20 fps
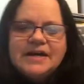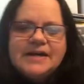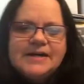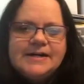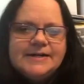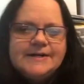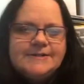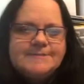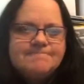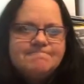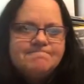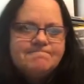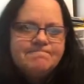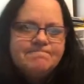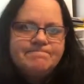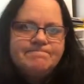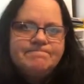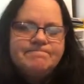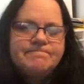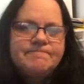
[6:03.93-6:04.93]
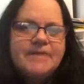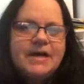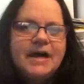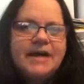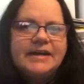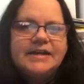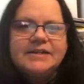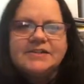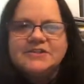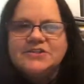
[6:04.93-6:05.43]

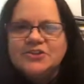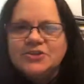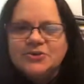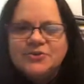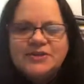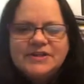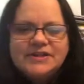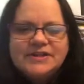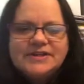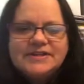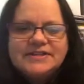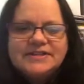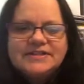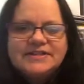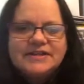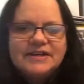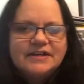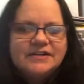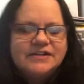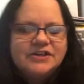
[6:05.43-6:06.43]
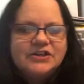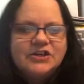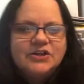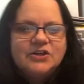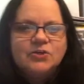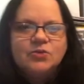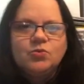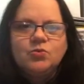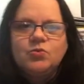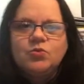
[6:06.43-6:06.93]
I can do this,
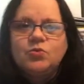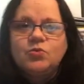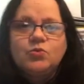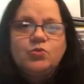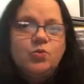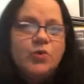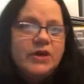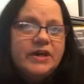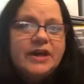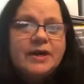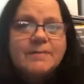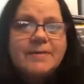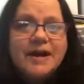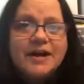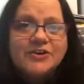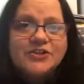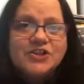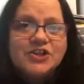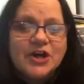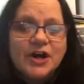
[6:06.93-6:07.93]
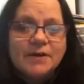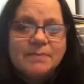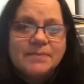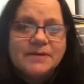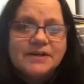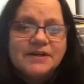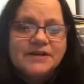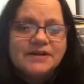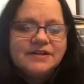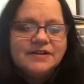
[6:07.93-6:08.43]
when I'm out
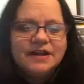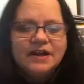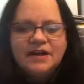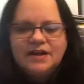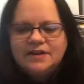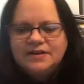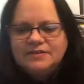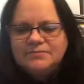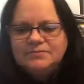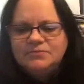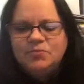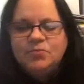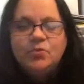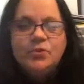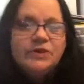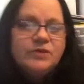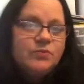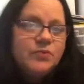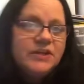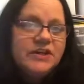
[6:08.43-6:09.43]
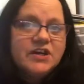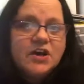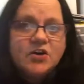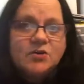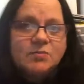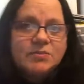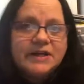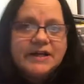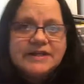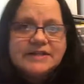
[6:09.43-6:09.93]
shopping, when we
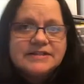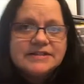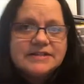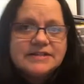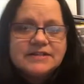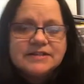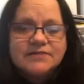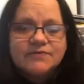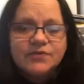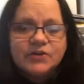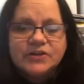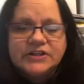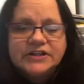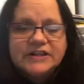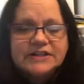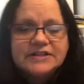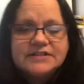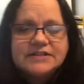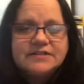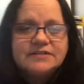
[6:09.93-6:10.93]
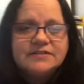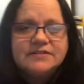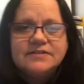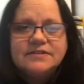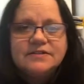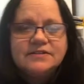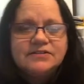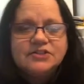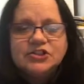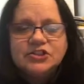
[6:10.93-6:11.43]
go places for
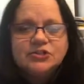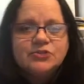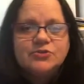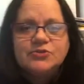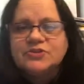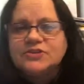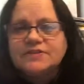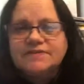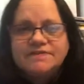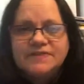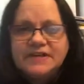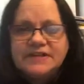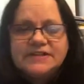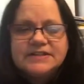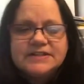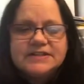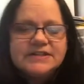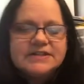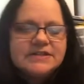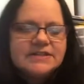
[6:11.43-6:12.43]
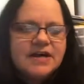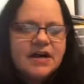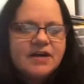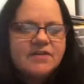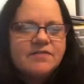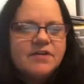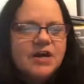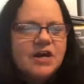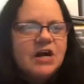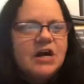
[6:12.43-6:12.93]
the children's events and
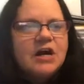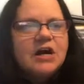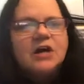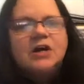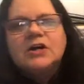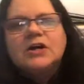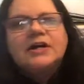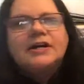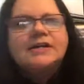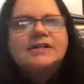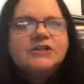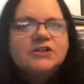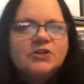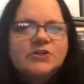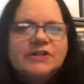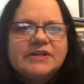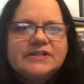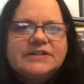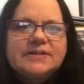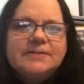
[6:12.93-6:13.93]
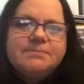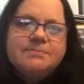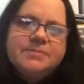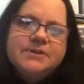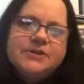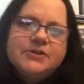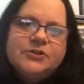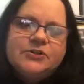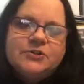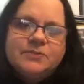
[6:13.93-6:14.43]
stuff, or I can do this and
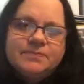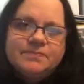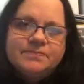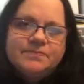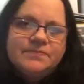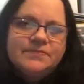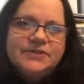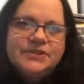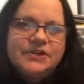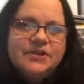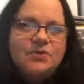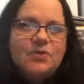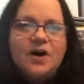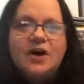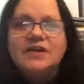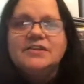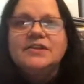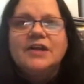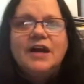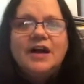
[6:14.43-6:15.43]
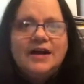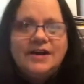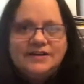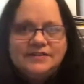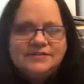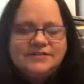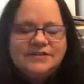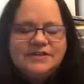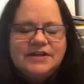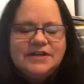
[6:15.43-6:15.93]
build,
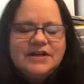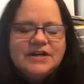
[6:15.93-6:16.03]
online.